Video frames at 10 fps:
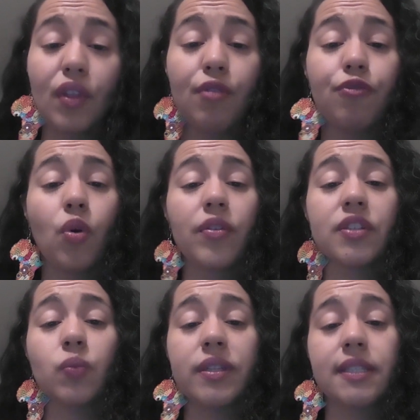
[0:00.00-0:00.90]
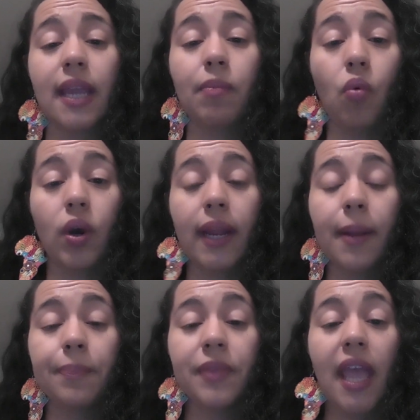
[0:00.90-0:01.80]
for this Wednesday morning.
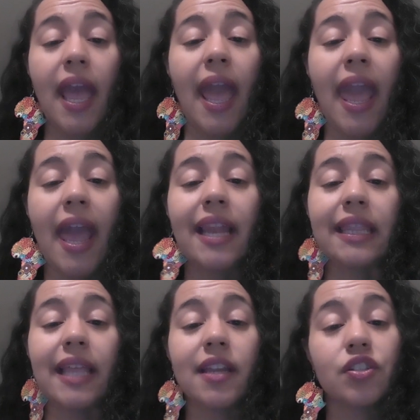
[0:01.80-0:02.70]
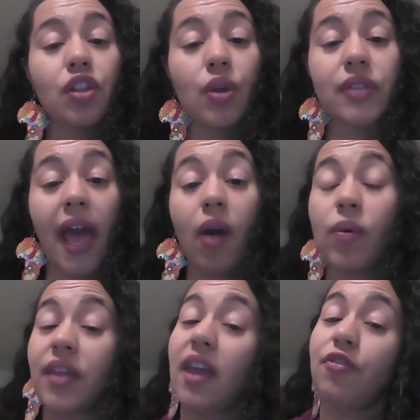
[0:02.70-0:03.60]
And let us close out
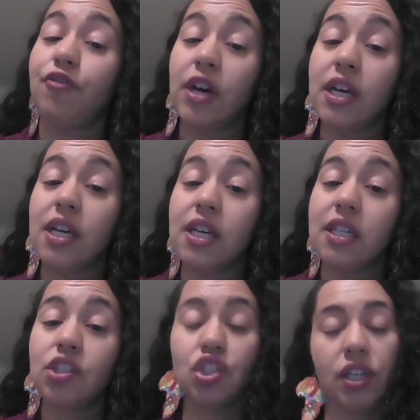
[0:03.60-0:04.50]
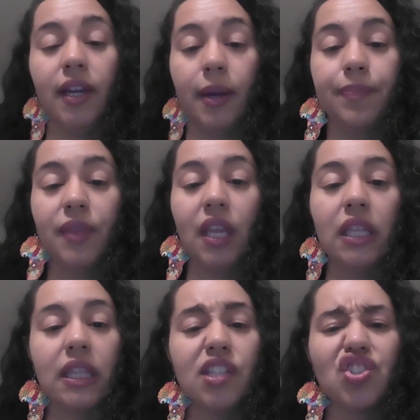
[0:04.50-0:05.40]
with a fun cheer.
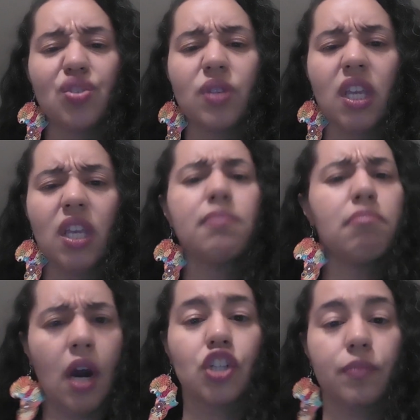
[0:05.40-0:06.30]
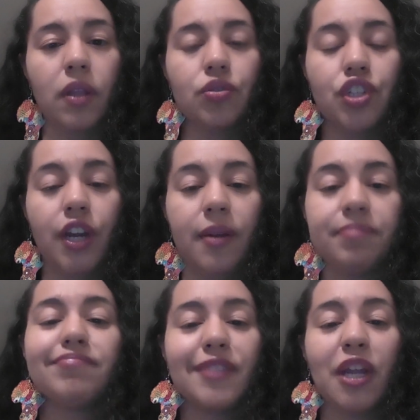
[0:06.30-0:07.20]
Let's do the marshmallow
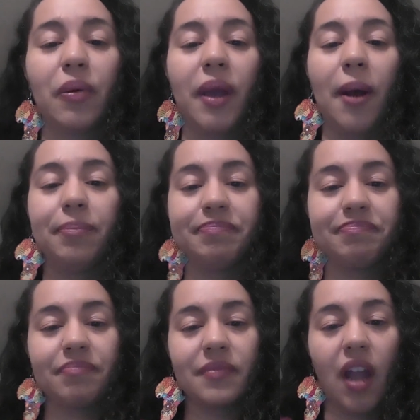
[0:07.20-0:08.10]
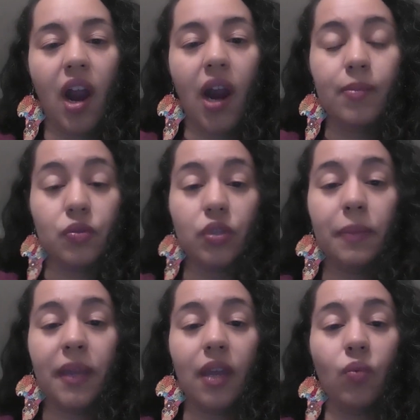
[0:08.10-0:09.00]
cheer. Here we go. Arms really
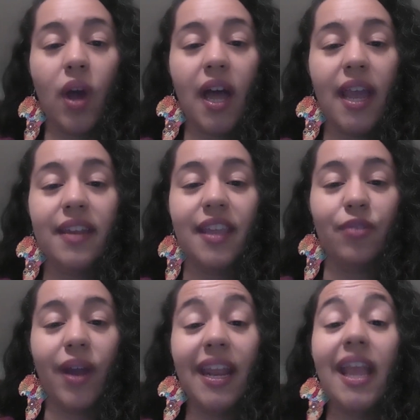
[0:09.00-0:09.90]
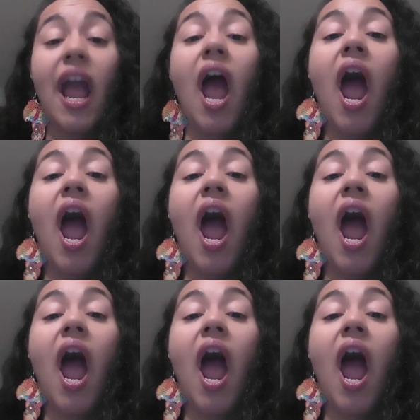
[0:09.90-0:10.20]
big and wide. Get ready.